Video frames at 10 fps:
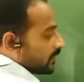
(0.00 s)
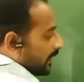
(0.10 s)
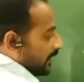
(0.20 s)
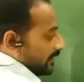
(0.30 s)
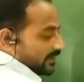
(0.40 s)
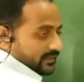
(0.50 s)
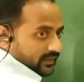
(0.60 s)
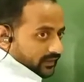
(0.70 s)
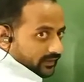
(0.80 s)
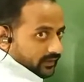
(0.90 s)
3
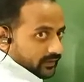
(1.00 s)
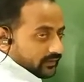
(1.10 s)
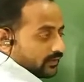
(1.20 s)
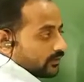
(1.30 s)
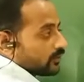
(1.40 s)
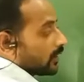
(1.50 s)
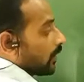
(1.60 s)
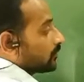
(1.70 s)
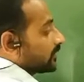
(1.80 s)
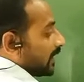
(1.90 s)
digits are there. So
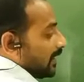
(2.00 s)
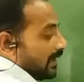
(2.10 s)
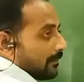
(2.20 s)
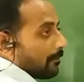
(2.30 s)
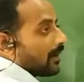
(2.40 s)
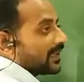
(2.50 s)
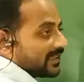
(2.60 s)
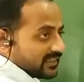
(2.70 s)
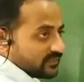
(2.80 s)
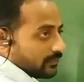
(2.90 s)
now 3
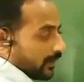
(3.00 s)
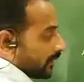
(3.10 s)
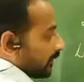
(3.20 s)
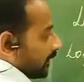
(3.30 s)
minus 1,